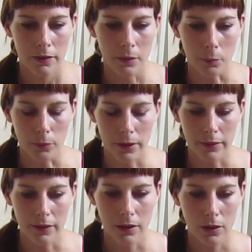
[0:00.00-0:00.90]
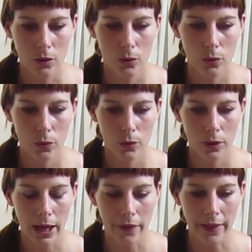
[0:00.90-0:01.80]
the breathing,
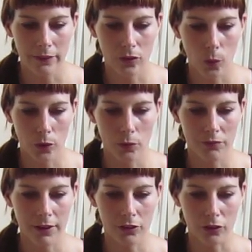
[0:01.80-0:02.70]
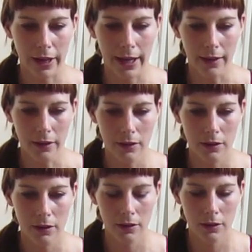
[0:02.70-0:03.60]
how that's going to affect your head,
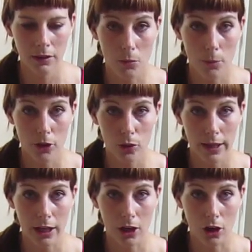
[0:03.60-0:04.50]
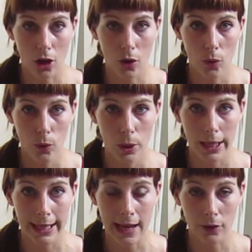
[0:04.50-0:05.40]
the moment you let it go
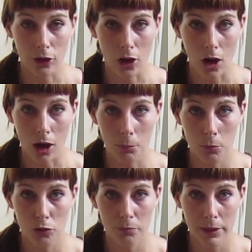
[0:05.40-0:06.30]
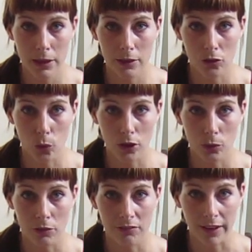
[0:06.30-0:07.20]
and how your arm movement is going
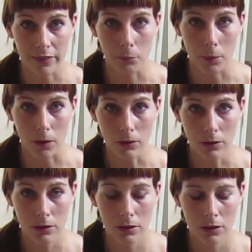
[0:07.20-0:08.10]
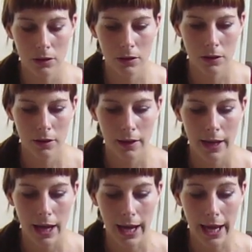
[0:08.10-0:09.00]
to affect the ball.
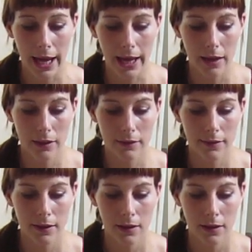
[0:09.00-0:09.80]
And